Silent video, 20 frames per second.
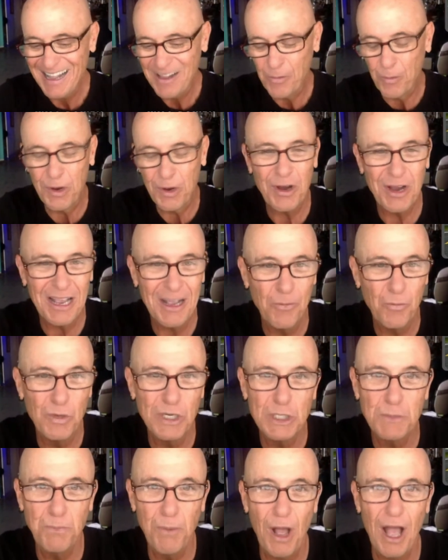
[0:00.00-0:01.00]
we're
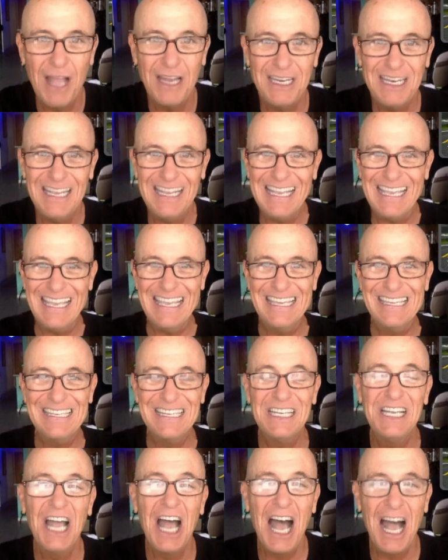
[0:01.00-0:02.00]
responding
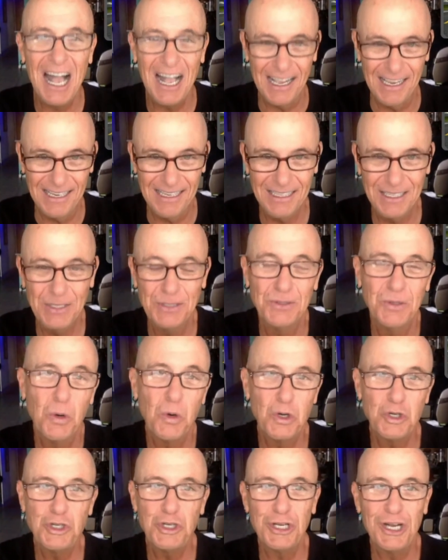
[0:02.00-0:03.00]
in kind,
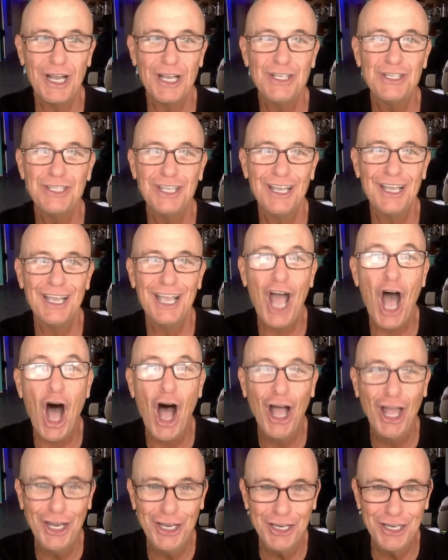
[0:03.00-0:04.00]
or should I say,
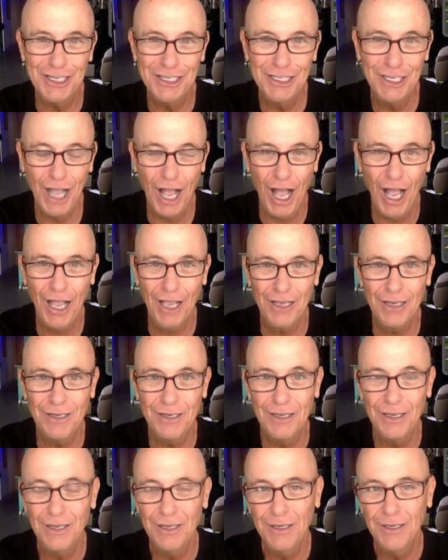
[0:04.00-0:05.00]
unkind.
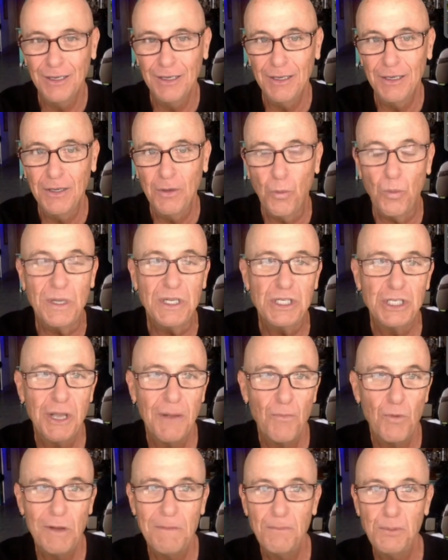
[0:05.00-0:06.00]
When
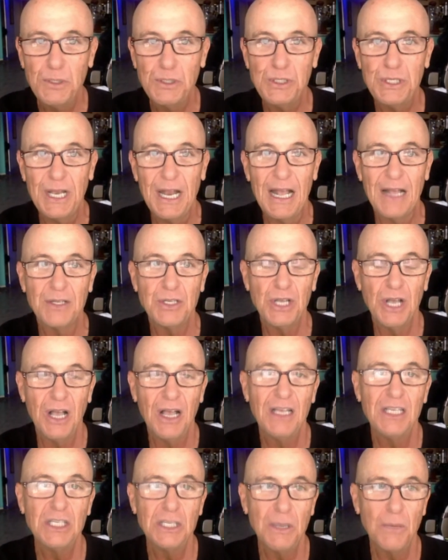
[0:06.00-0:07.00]
someone puts it out to
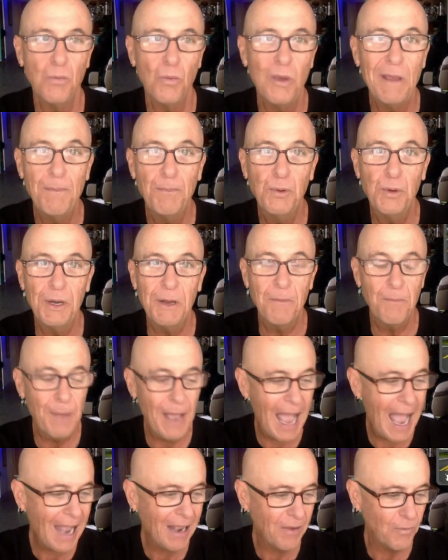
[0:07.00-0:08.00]
us and we put it
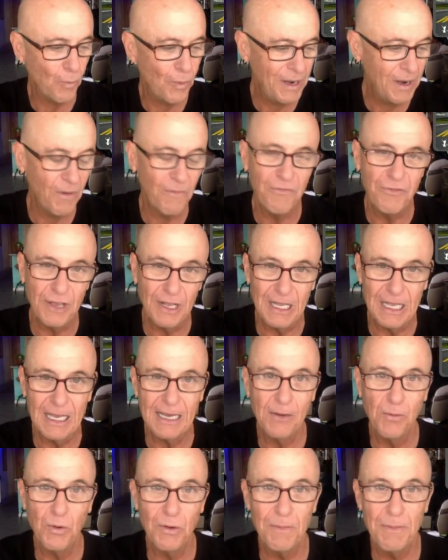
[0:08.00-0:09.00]
back, we don't feel
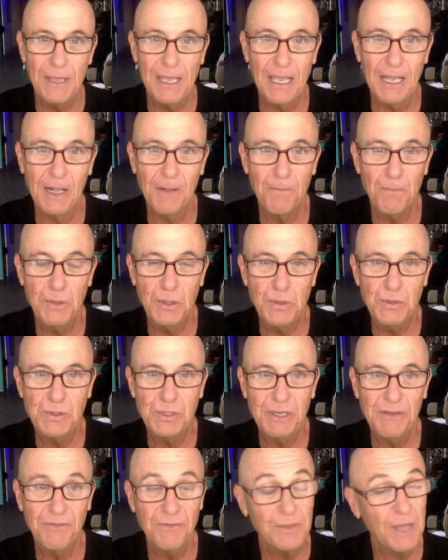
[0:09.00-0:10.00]
like we're being
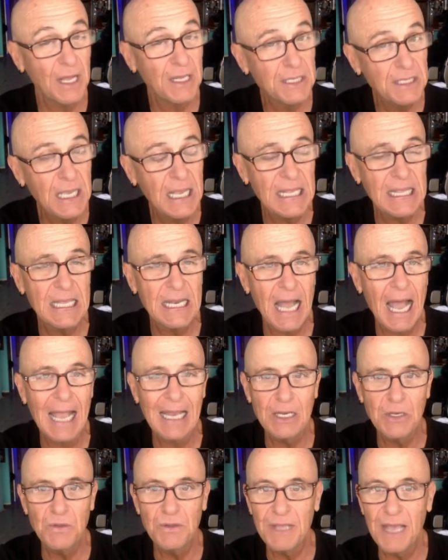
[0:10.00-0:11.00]
abusive. I'm not saying that I
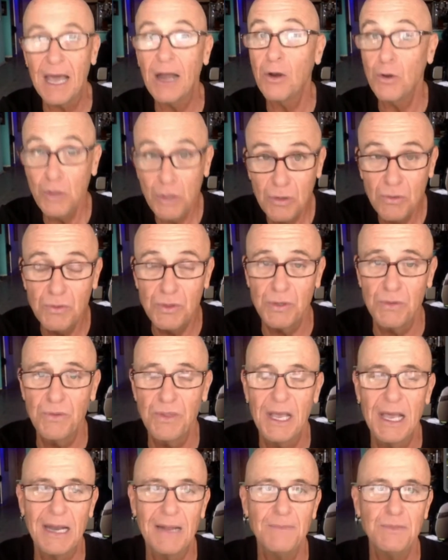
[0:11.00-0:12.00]
do that or you do
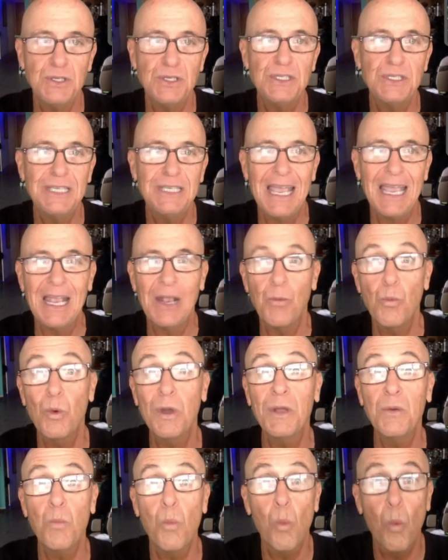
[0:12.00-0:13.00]
that. I'm just saying
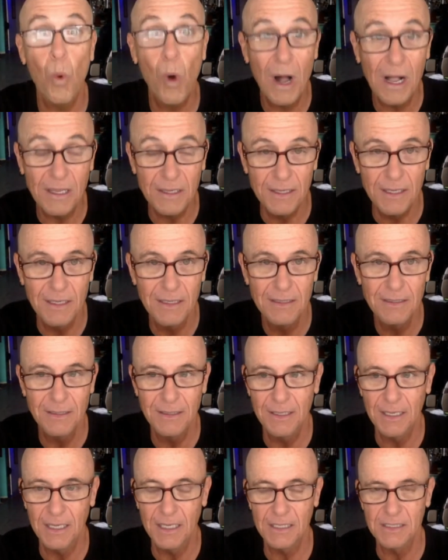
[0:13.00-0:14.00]
when one
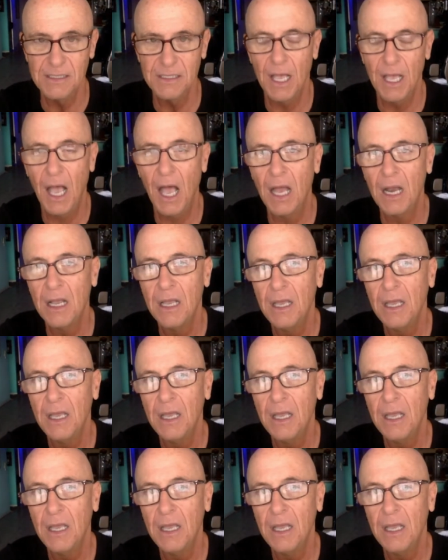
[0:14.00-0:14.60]
does that,